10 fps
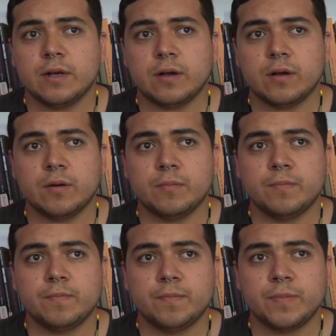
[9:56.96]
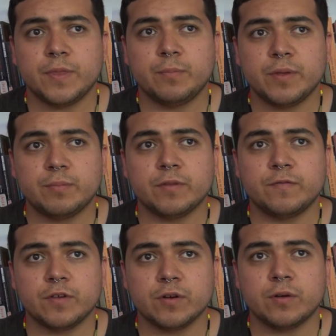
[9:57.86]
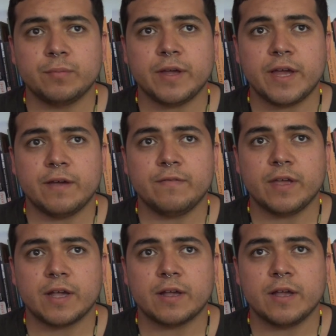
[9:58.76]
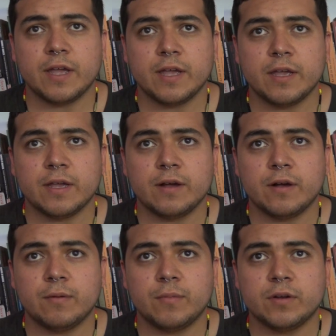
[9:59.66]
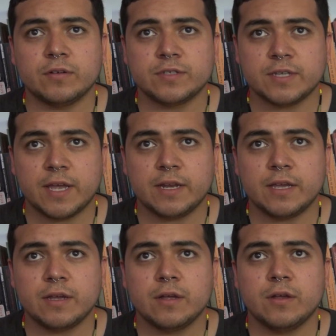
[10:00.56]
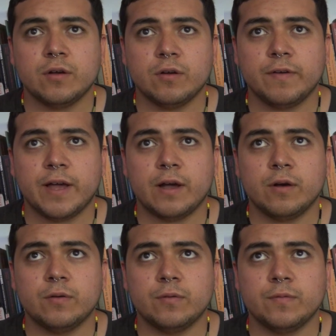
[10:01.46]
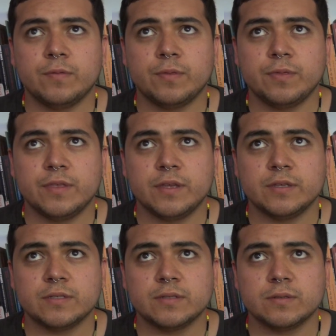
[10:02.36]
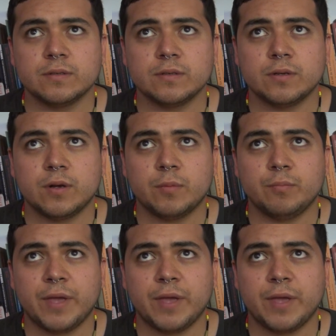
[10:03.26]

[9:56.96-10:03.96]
um, the people of Europe have a, a um, understanding of how these um,